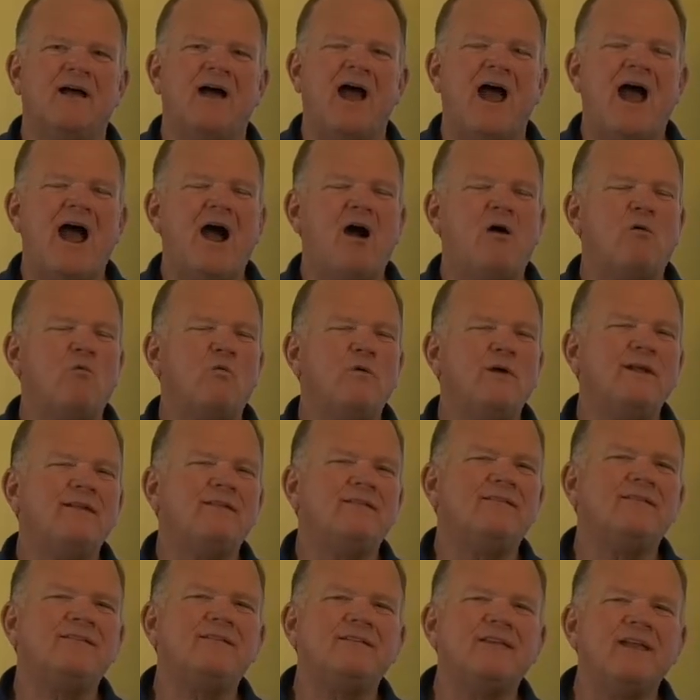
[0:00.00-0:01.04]
How
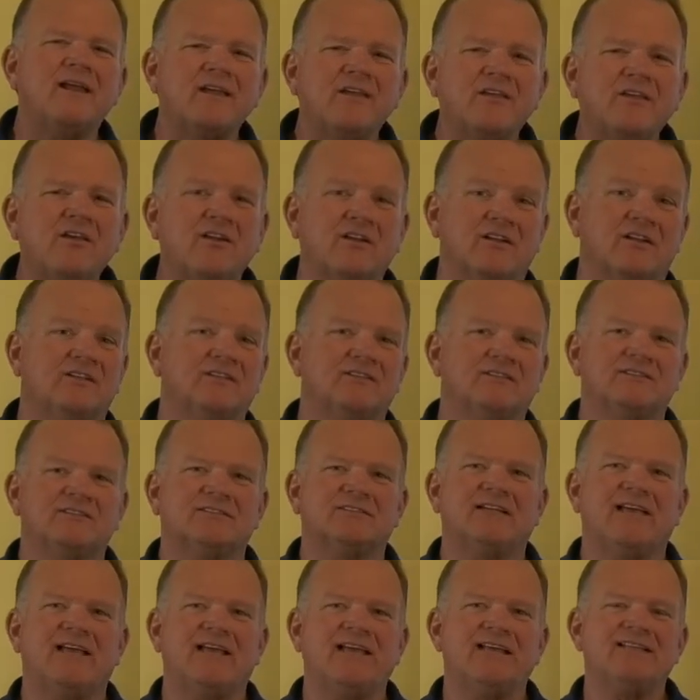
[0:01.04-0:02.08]

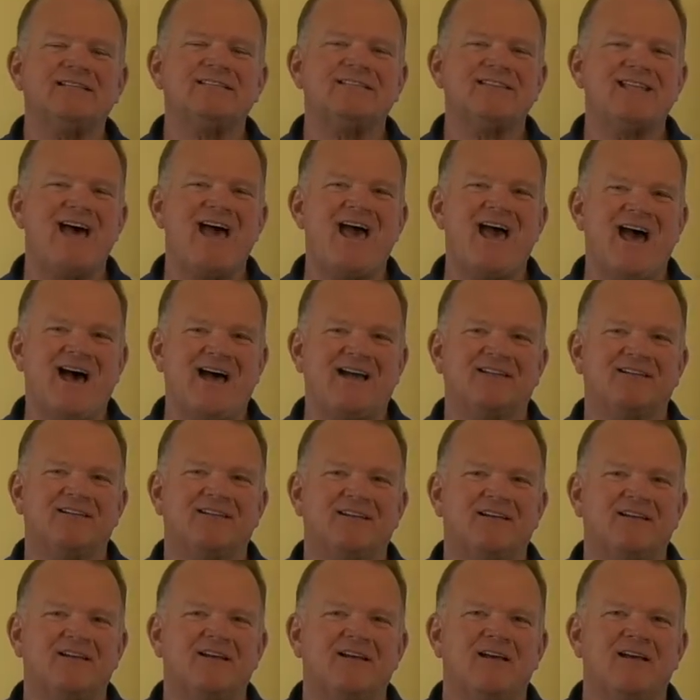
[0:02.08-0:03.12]
ridiculous is that?
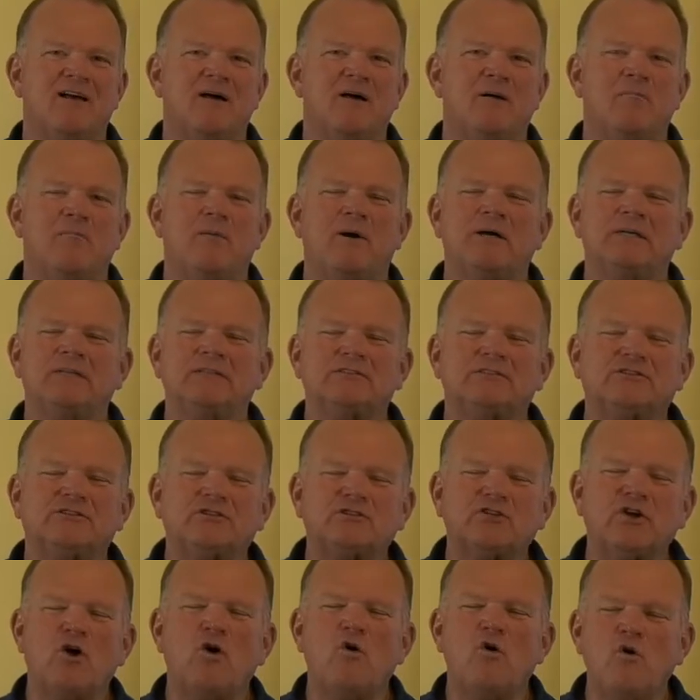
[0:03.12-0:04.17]
But
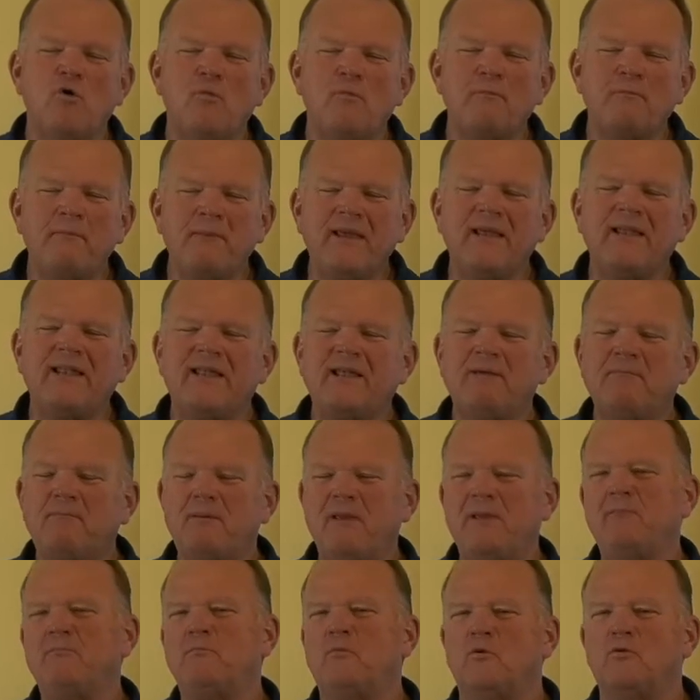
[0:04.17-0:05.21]
so many
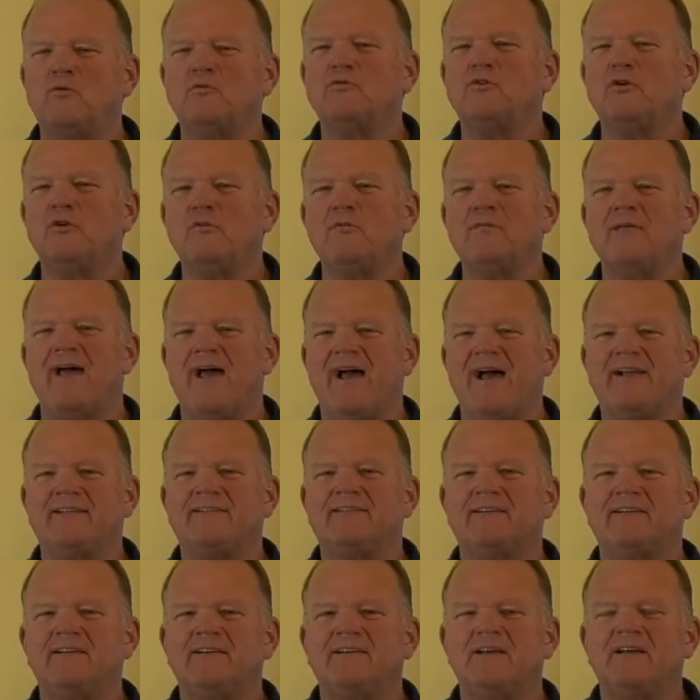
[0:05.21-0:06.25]
people do
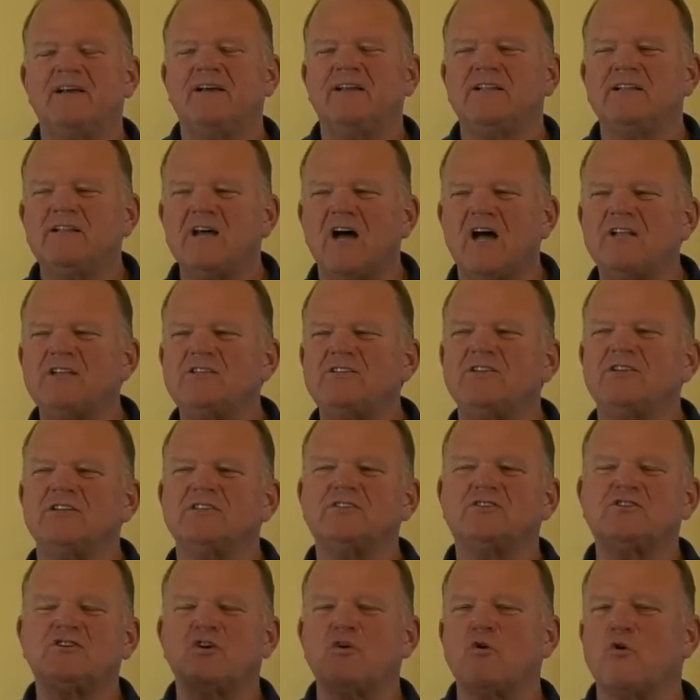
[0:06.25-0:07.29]
that. Not
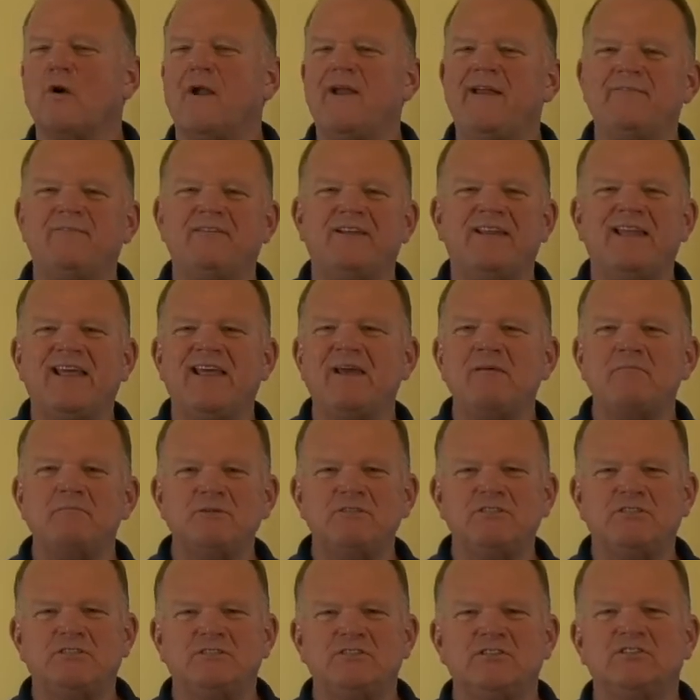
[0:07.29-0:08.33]
just to graven
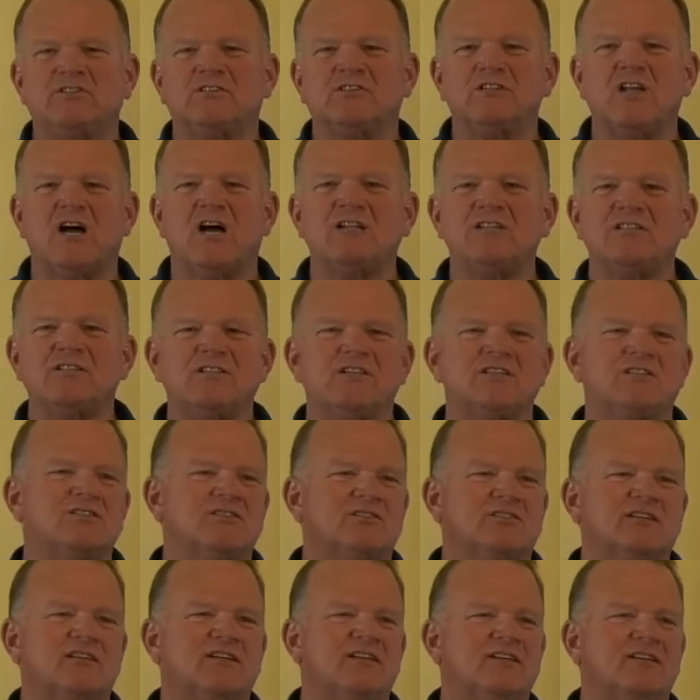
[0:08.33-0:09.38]
images, not
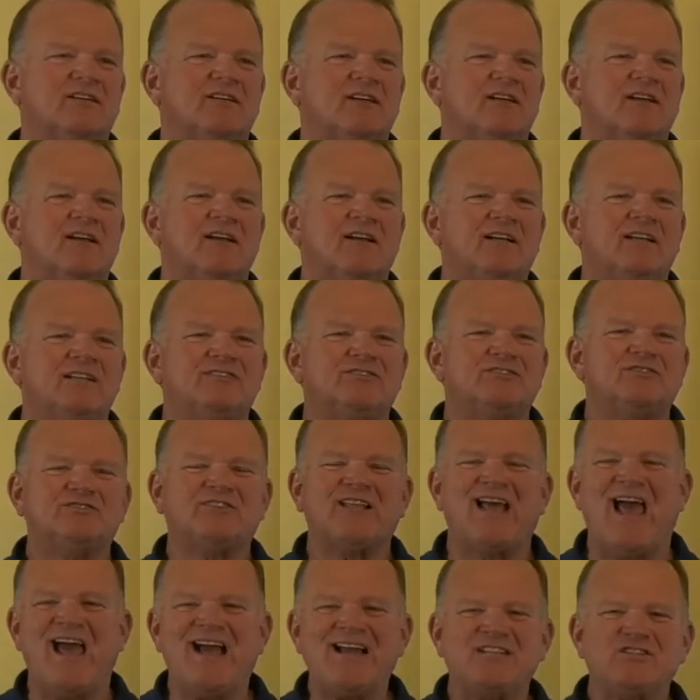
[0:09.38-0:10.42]
just to
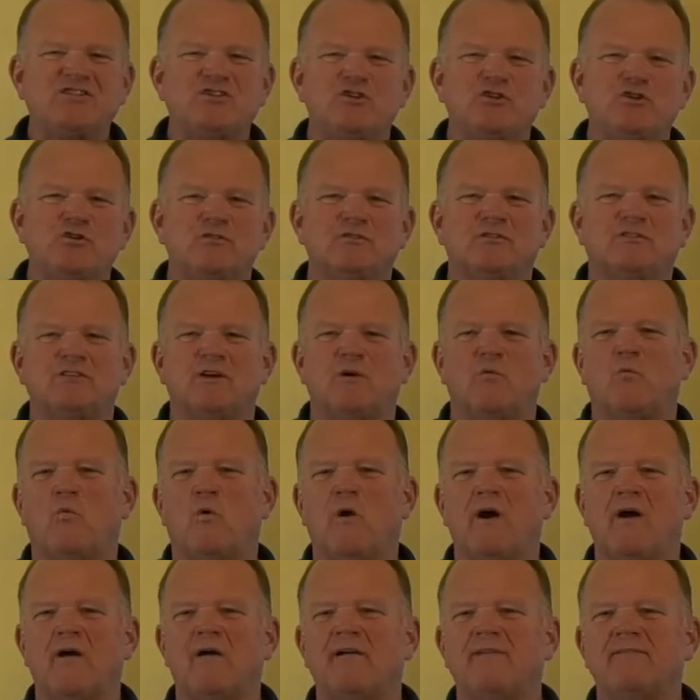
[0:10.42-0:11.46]
statues
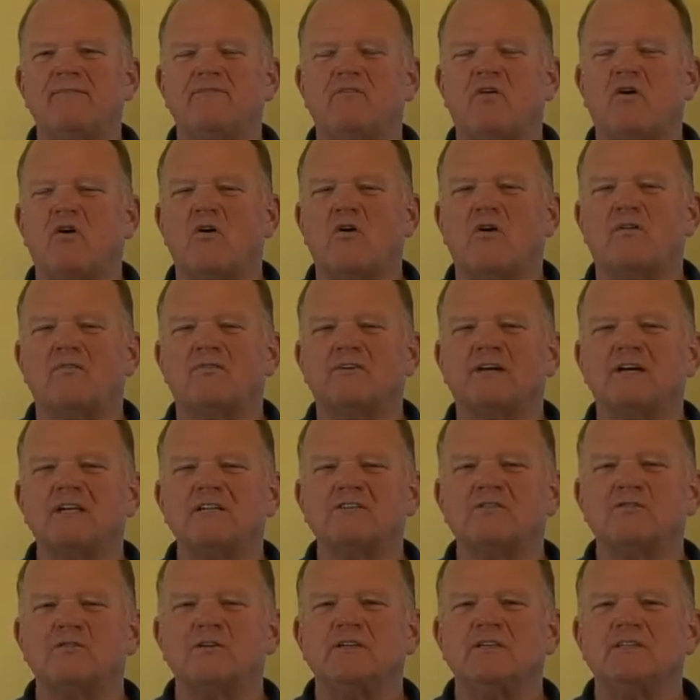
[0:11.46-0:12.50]
somewhere in far off
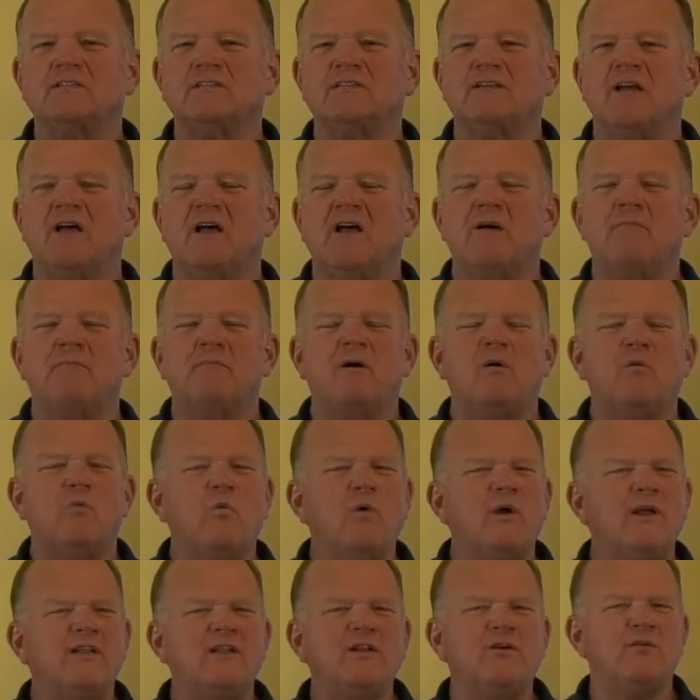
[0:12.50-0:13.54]
countries, but
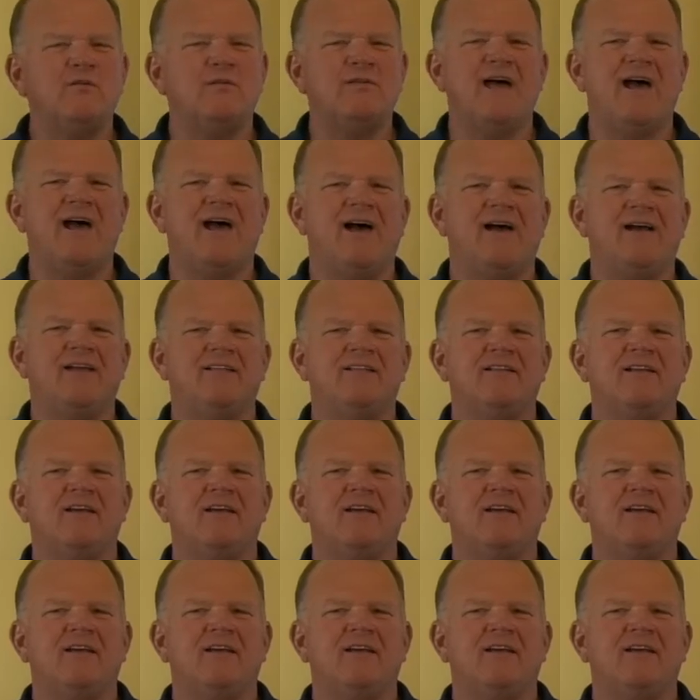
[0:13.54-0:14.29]
we do that